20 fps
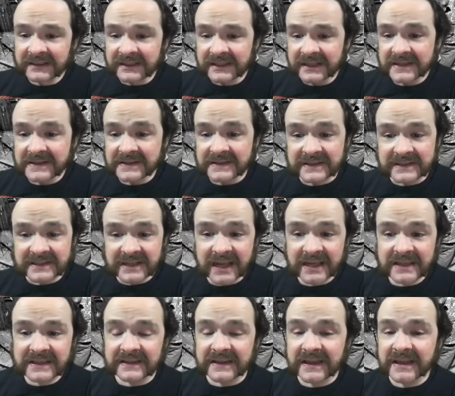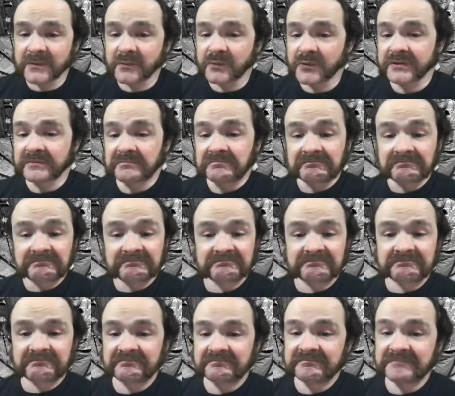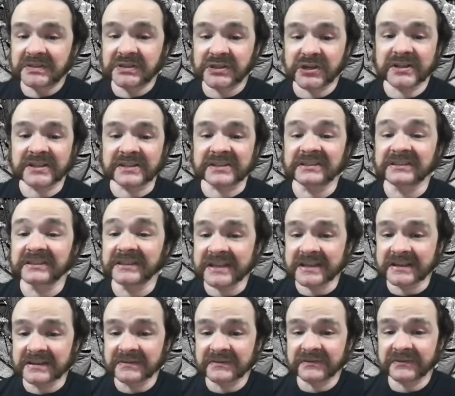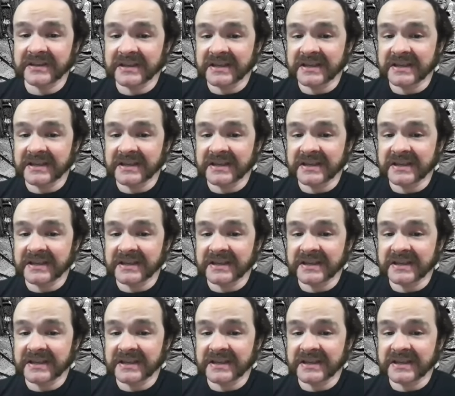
Instead, they would just live